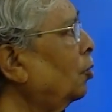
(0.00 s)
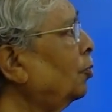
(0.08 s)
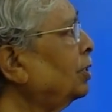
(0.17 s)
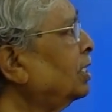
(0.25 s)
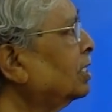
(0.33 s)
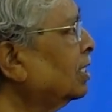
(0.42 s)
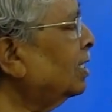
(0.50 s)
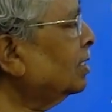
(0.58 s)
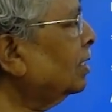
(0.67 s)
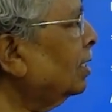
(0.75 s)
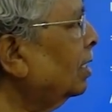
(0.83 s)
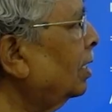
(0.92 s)
we
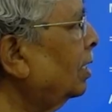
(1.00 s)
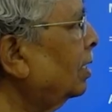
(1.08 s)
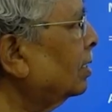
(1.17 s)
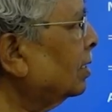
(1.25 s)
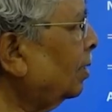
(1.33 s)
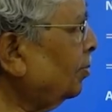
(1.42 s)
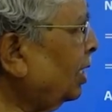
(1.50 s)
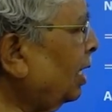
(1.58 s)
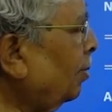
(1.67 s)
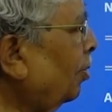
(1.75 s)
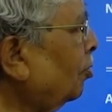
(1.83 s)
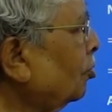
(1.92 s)
discuss
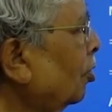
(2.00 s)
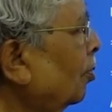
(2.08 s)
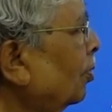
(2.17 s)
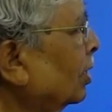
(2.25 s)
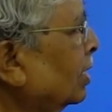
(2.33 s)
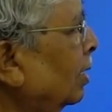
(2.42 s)
something about complex